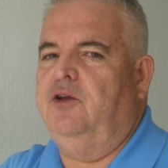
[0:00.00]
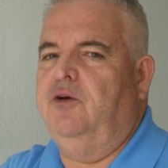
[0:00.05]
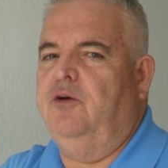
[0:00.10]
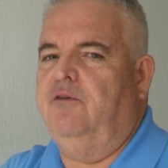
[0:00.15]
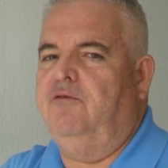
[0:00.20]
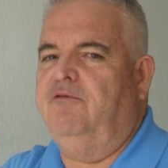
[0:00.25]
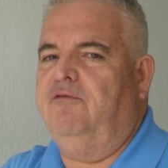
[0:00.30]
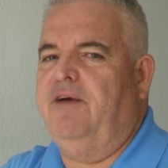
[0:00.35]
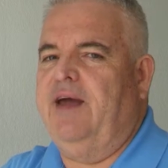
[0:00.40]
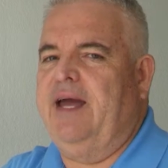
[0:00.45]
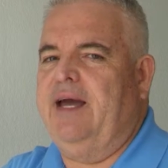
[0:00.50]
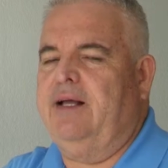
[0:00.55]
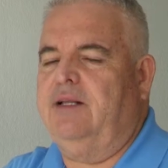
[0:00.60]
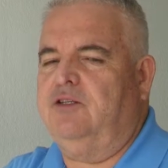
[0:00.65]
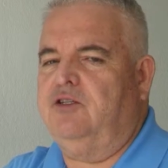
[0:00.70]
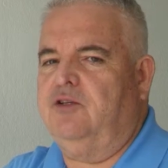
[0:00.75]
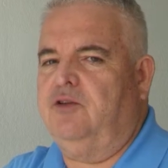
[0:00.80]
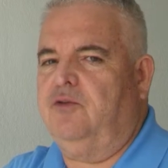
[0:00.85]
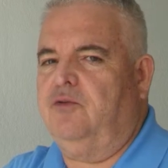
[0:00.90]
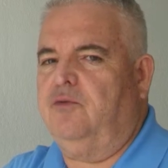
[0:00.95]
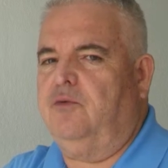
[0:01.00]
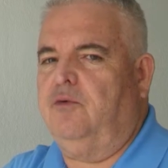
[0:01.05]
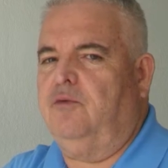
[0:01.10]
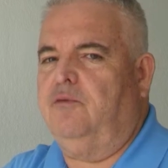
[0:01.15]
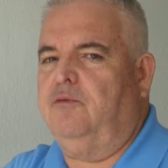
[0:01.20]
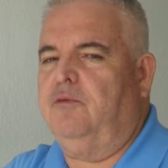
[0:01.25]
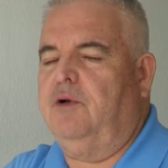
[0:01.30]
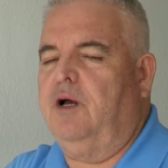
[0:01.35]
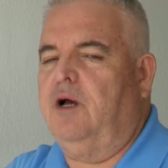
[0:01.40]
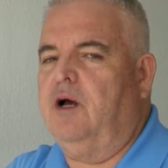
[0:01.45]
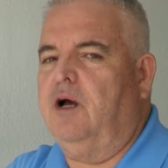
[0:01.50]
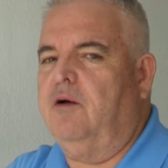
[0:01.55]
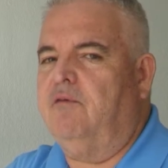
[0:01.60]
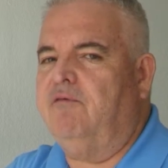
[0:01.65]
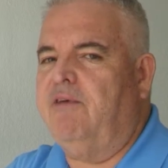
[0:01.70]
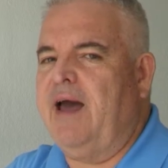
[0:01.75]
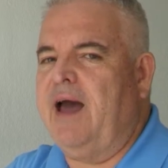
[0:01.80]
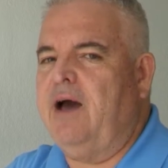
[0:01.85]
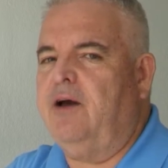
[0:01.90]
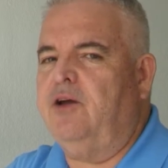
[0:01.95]
you advance through uh,
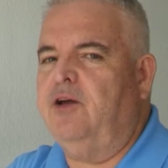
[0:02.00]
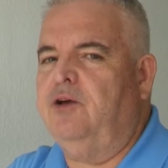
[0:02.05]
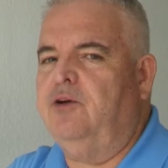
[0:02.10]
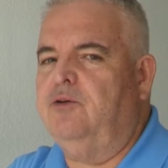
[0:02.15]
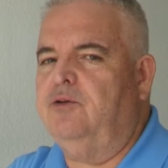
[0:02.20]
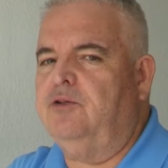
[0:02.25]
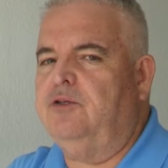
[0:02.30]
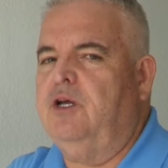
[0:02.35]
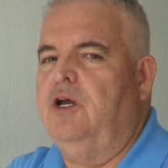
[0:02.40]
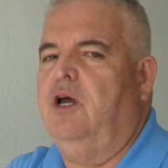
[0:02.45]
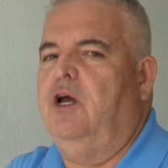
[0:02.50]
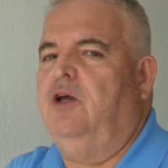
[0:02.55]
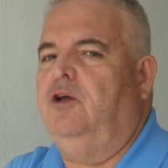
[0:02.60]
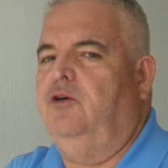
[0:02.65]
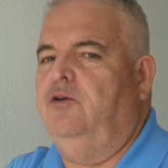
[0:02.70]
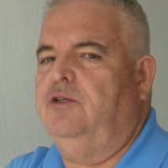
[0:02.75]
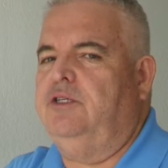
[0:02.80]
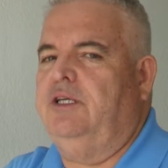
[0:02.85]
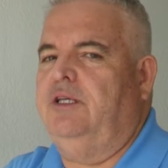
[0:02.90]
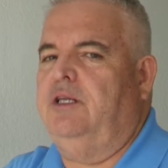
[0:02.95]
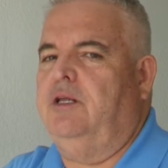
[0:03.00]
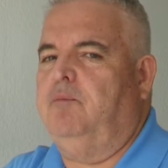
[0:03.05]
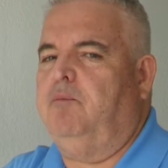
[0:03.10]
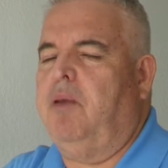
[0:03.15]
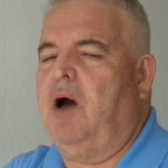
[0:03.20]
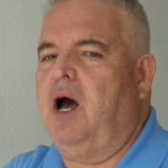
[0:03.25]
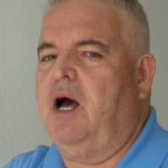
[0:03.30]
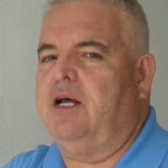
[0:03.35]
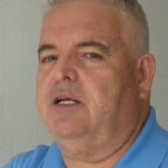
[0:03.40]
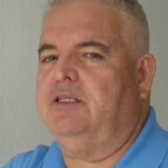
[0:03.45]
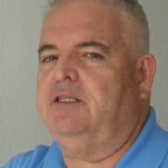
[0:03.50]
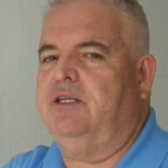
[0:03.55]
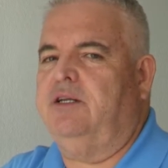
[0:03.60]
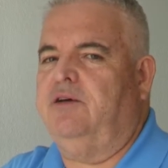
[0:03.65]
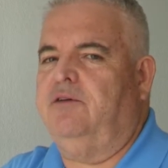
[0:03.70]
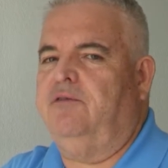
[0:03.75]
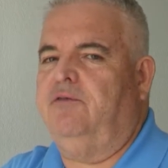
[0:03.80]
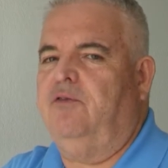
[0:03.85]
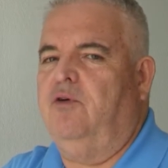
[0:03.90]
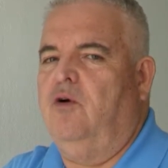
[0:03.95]
values using the
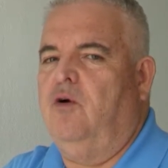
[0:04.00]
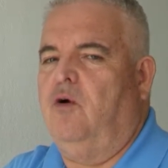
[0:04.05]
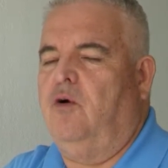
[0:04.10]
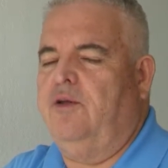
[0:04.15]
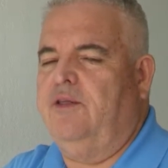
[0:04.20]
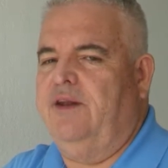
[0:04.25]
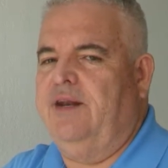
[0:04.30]
positive or